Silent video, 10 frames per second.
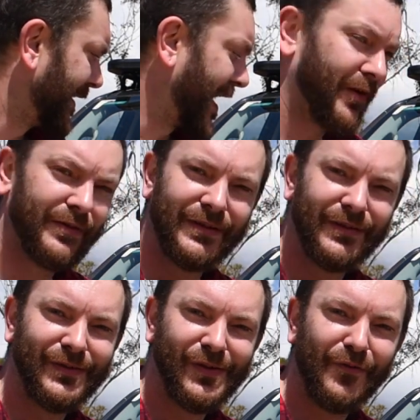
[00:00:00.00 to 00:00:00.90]
Now,
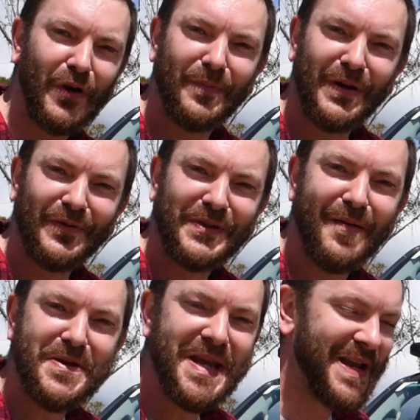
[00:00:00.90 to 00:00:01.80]
I've got a bit of a
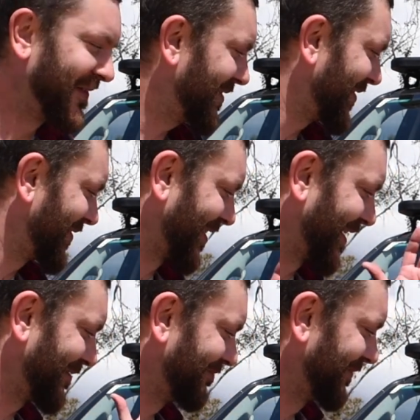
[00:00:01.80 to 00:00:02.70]
dummy here. This is
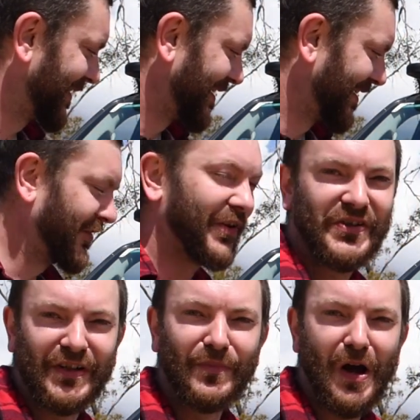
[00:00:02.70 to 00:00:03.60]
a, not
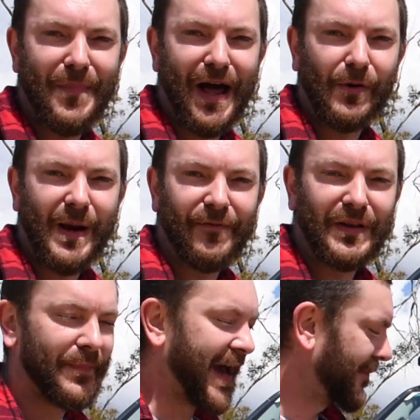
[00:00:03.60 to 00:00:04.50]
the slimline battery you have
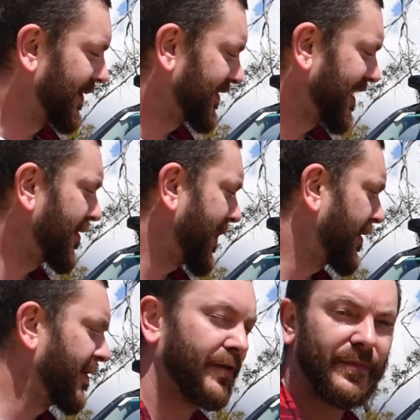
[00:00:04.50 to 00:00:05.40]
in the back, but it's another
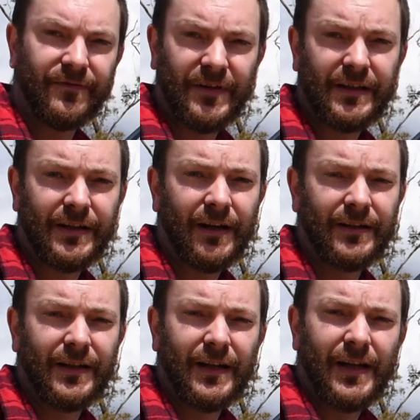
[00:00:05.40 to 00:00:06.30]
battery from Invicta.
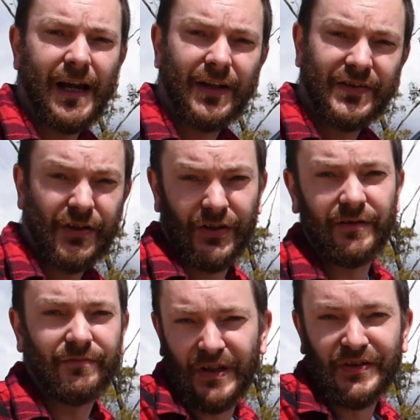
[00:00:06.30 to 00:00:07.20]
And it's
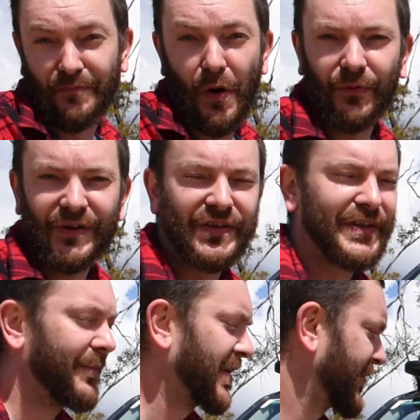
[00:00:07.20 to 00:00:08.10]
actually, it's a model, it's a
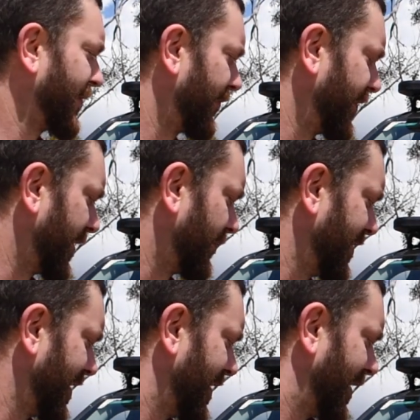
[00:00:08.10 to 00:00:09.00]
dummy, it's not real.
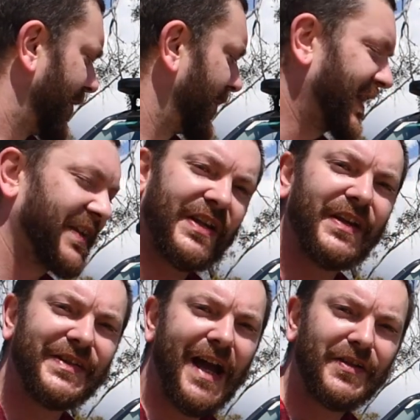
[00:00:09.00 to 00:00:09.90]
But they
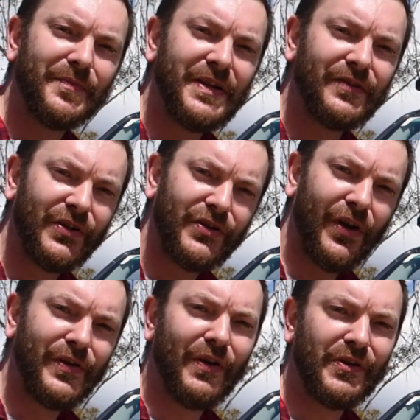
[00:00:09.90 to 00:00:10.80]
sent this out to me to
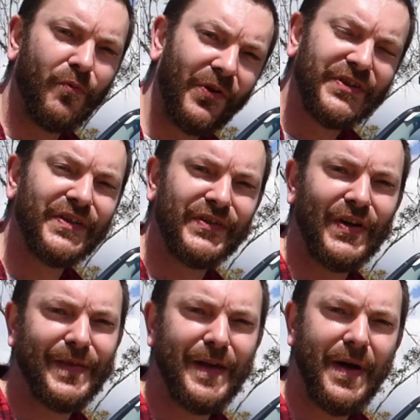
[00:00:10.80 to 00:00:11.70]
show you guys what's
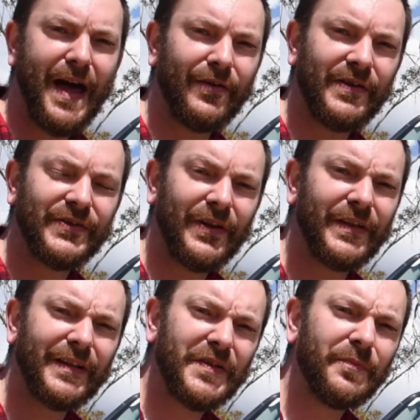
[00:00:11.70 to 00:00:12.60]
inside their batteries. And I
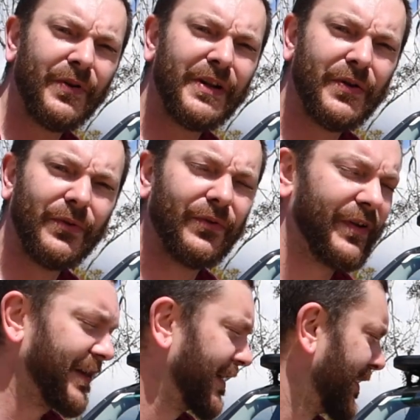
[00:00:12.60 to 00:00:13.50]
think that's a pretty cool
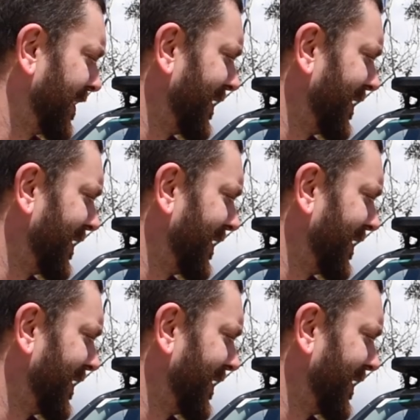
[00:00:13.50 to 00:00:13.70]
thing.